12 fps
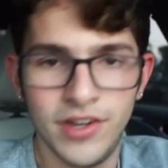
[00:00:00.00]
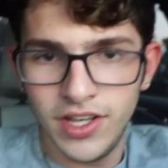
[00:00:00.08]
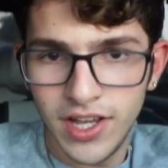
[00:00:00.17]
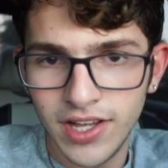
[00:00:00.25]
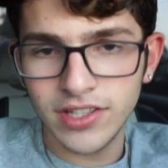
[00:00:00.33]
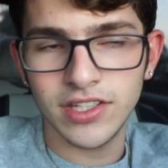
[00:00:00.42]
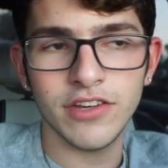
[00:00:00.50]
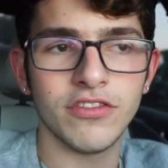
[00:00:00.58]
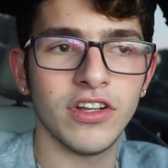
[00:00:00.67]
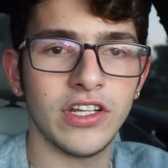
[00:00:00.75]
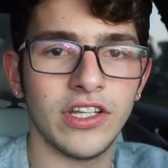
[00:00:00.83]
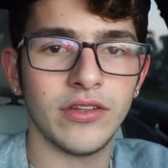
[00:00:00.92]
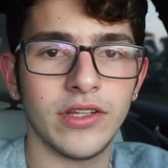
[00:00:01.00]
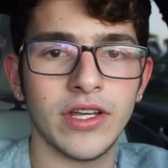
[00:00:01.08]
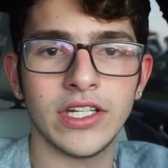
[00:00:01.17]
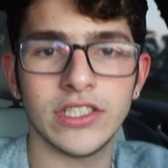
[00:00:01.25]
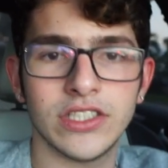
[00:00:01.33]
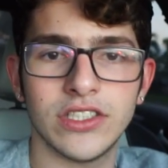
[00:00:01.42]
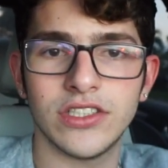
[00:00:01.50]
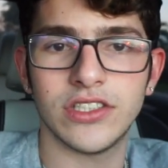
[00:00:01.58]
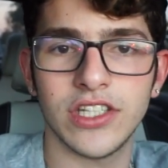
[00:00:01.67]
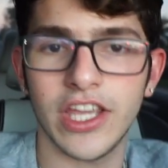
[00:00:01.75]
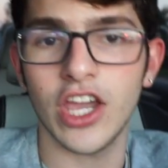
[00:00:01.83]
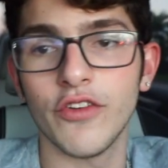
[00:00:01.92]
and yeah, definitely take care of yourself.
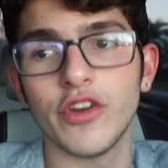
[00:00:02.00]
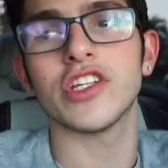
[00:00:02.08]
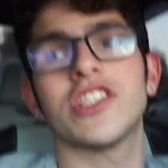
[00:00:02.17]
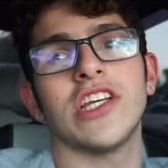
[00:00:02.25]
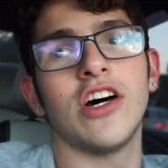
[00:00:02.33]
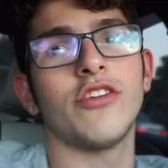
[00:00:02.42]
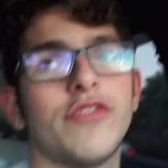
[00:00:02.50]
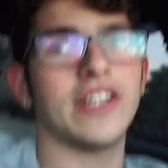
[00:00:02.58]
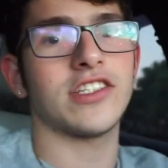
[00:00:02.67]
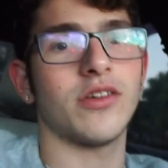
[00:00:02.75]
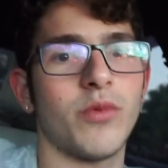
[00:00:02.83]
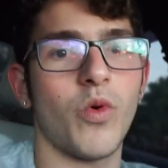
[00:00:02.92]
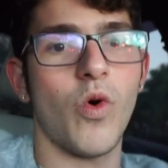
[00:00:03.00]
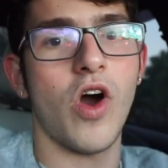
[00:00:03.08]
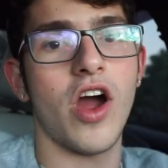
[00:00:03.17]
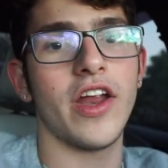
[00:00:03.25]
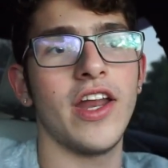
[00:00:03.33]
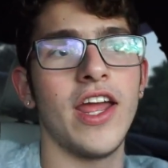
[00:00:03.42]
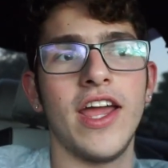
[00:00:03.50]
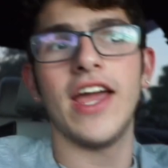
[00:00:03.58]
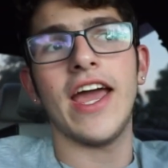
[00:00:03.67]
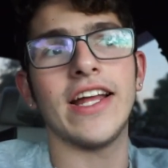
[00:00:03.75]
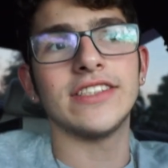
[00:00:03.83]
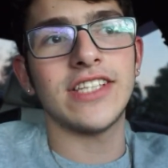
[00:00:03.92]
Take first. care of yourself. That's number one,
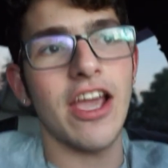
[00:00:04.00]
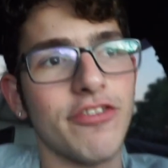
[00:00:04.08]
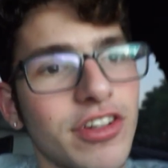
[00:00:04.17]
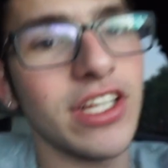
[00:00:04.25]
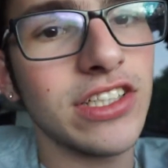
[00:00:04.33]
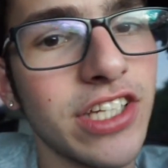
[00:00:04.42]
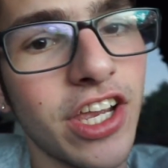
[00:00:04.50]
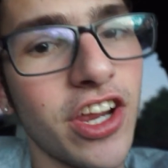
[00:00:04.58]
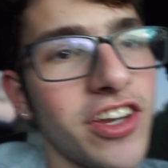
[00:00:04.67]
number and one. definitely take